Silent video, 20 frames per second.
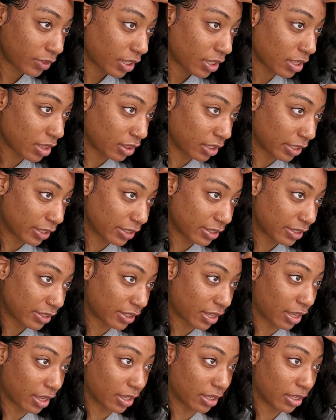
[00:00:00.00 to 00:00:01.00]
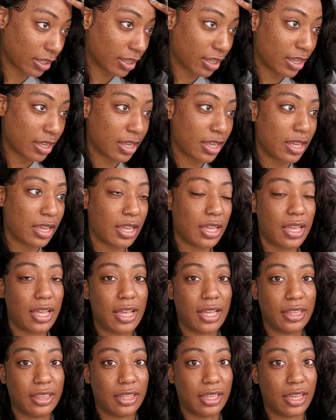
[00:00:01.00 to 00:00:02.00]
let it set,
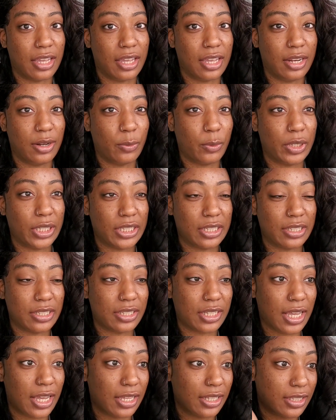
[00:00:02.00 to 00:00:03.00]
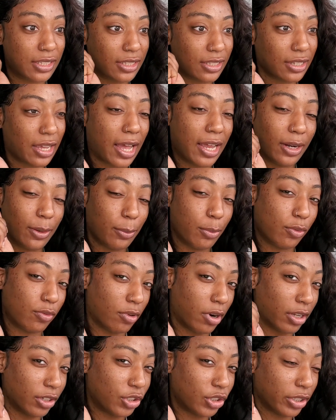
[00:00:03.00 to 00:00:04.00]
and then once it sets, kind of
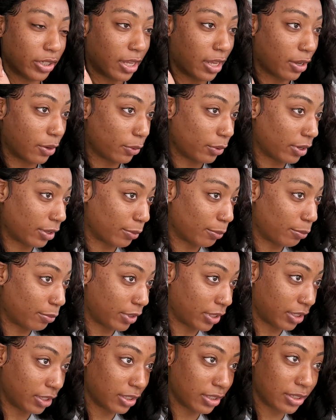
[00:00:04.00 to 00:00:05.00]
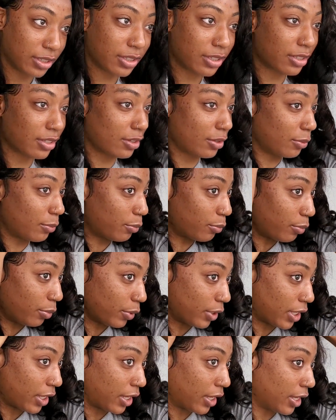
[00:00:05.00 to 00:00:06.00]
brush it out a bit.
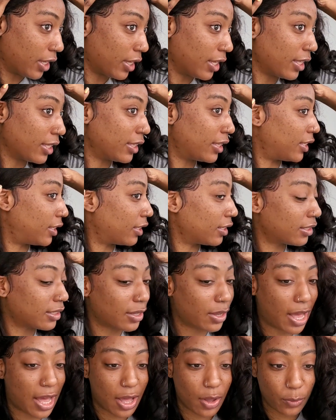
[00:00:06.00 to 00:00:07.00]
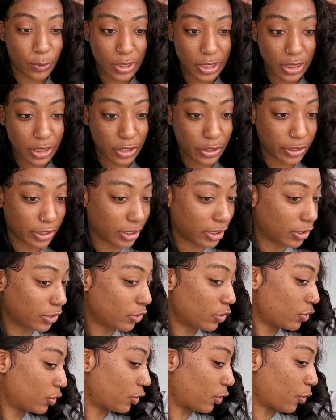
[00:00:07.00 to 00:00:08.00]
But this is how we looking
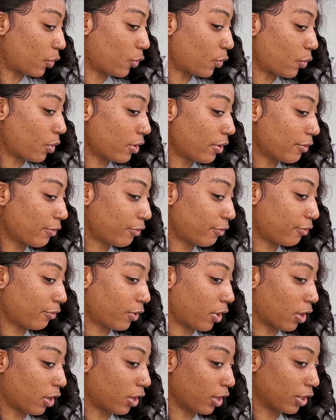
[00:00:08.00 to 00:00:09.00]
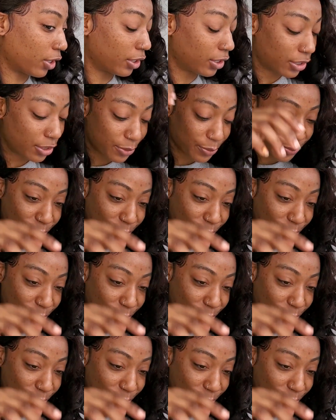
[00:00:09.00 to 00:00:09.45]
so far.